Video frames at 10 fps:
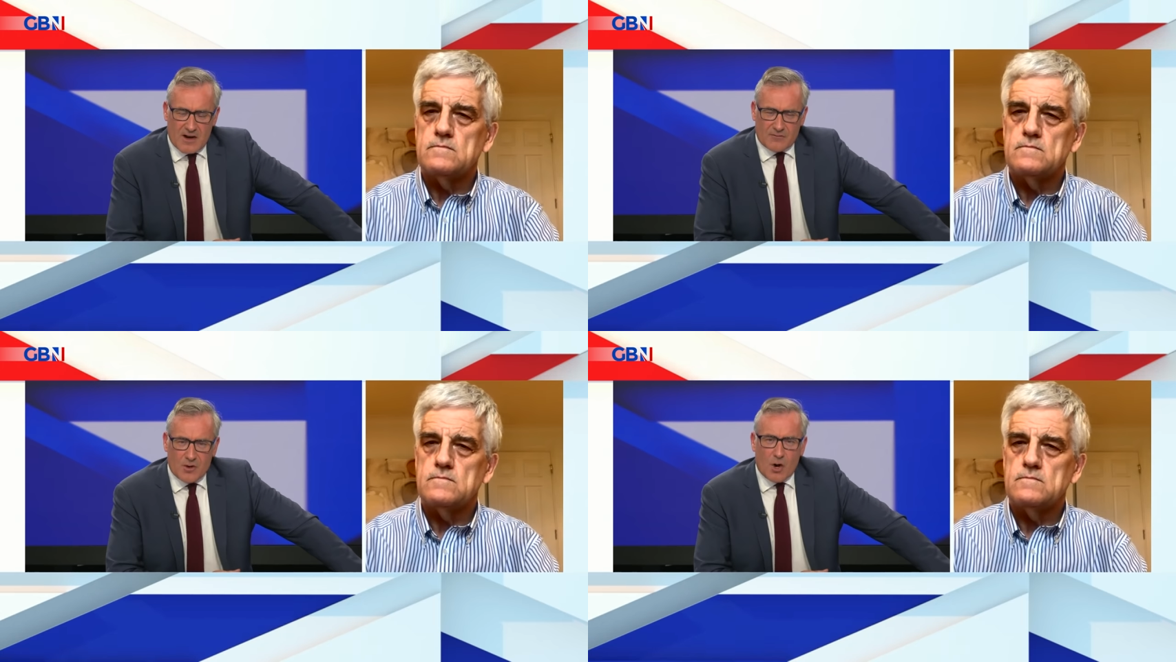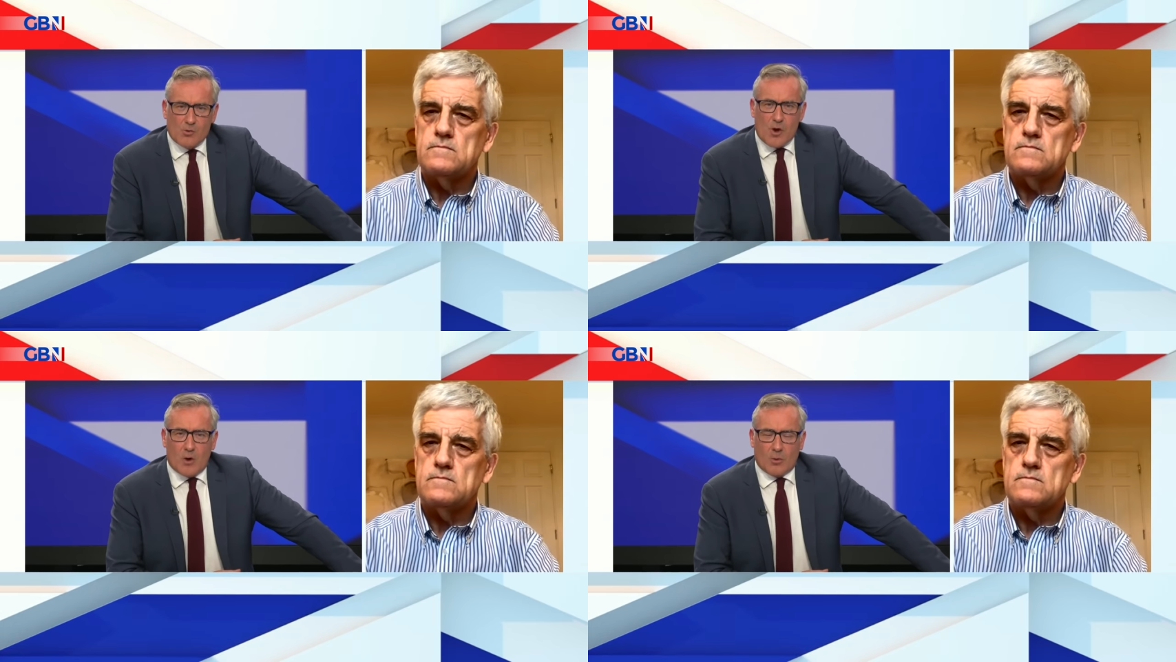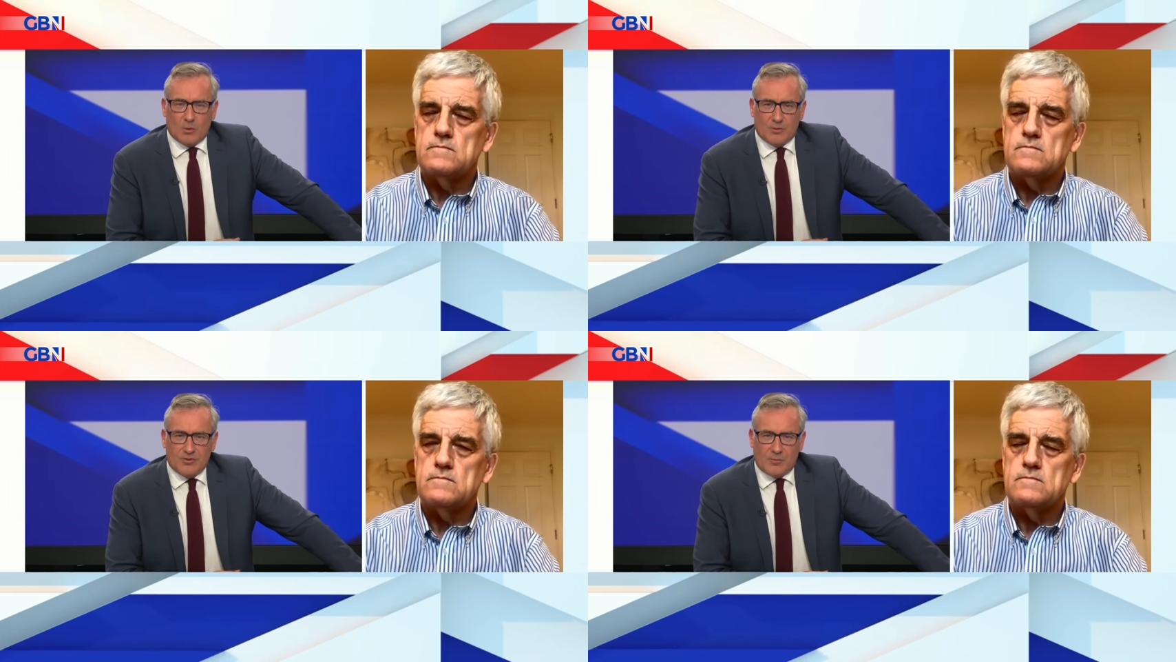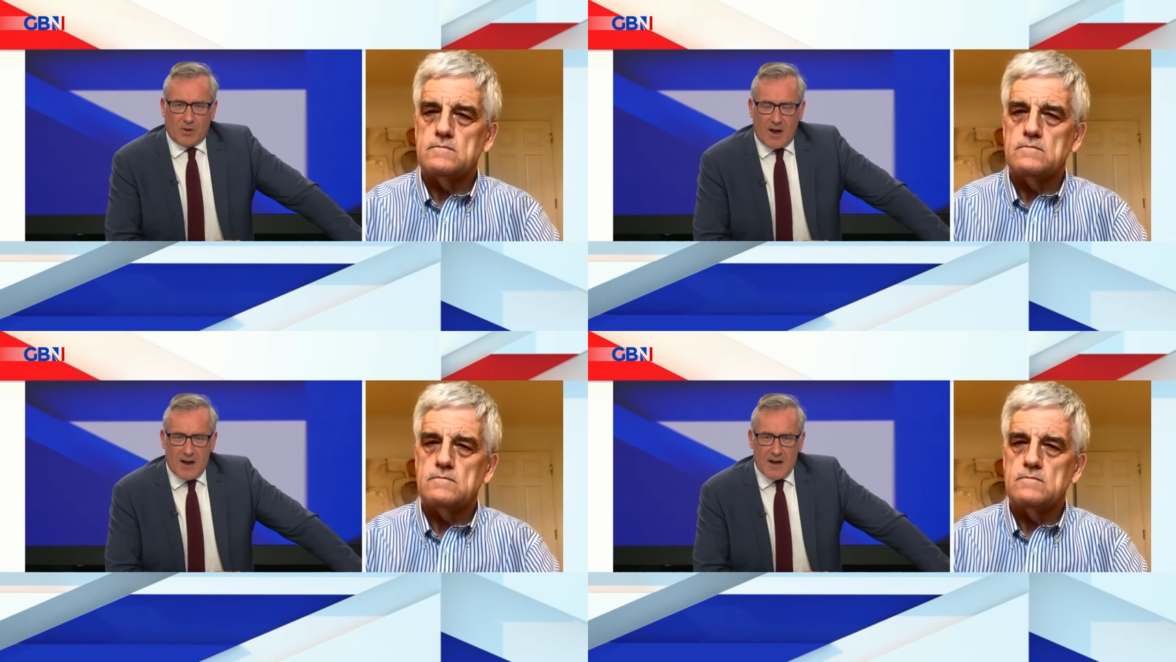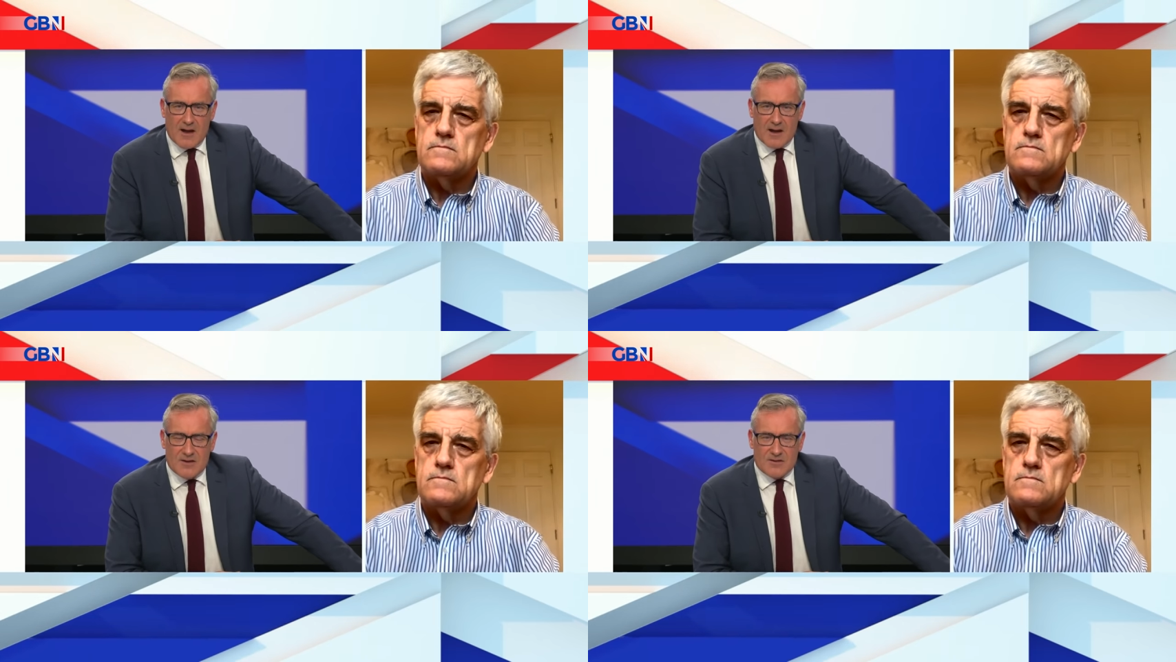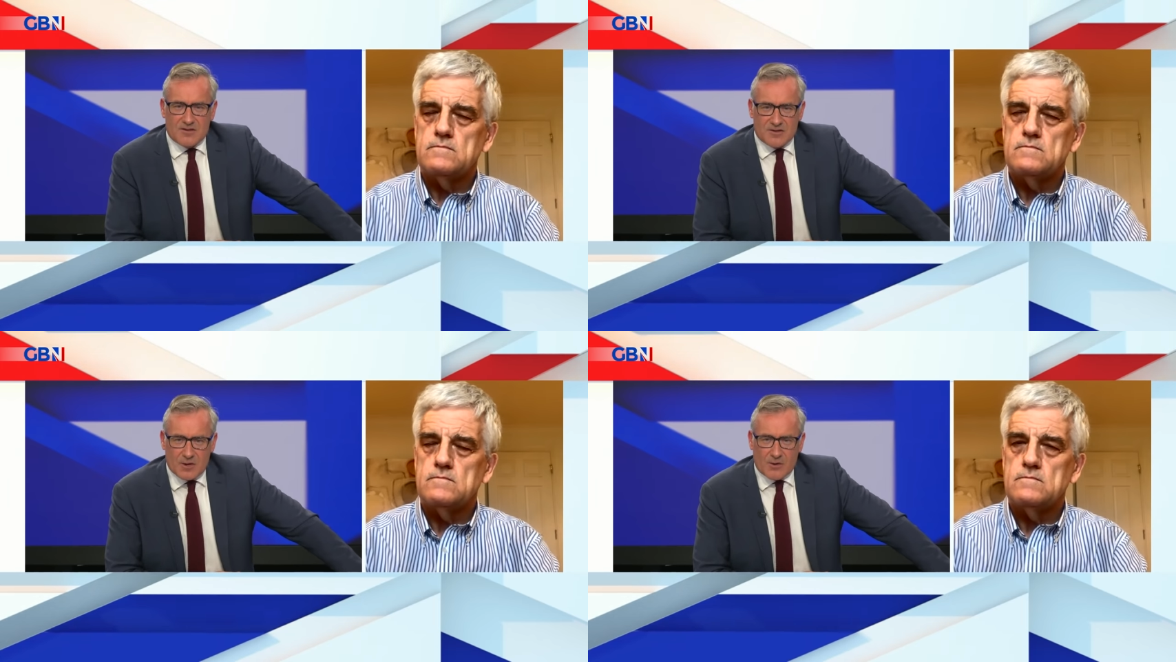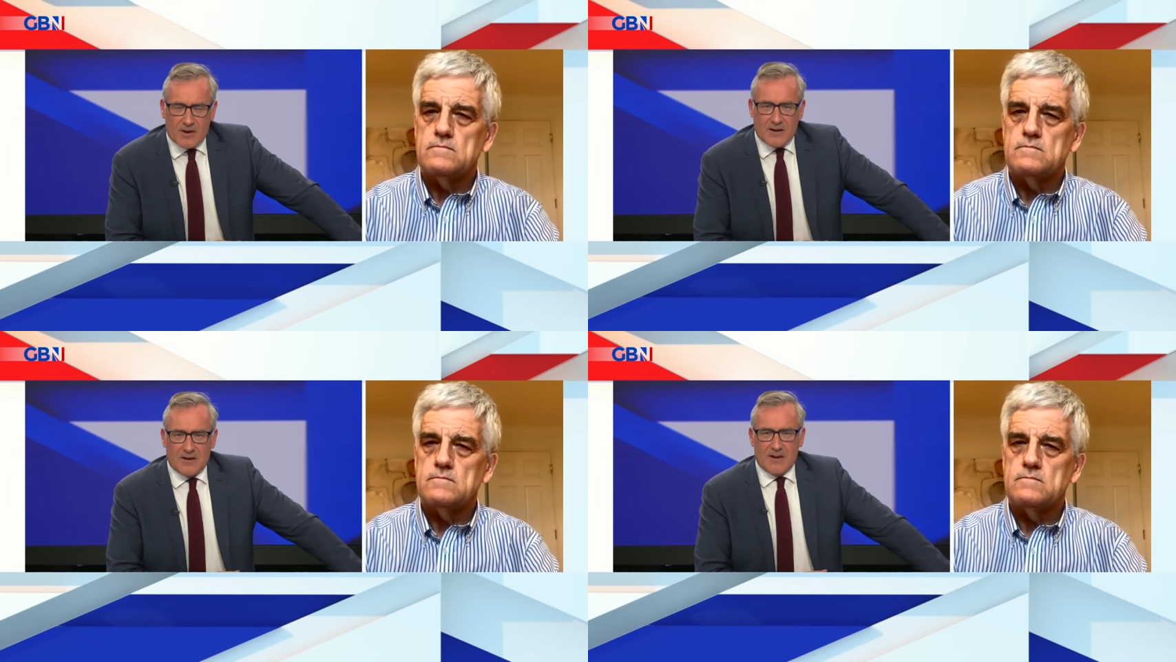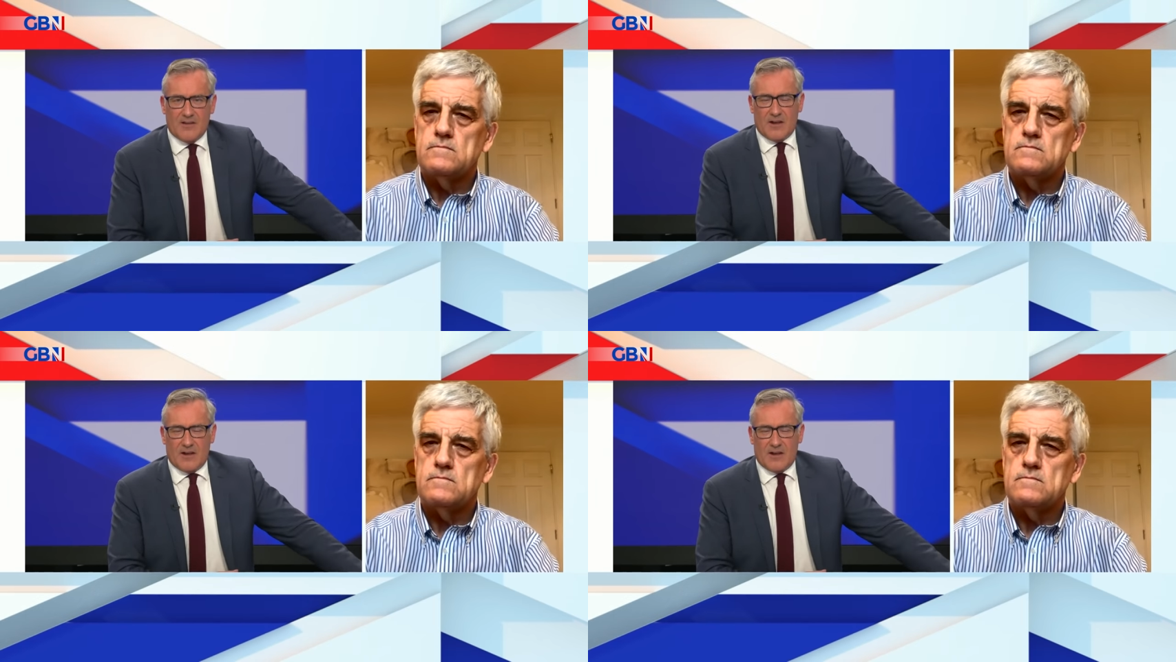Speaker 1: have no role to play in deterring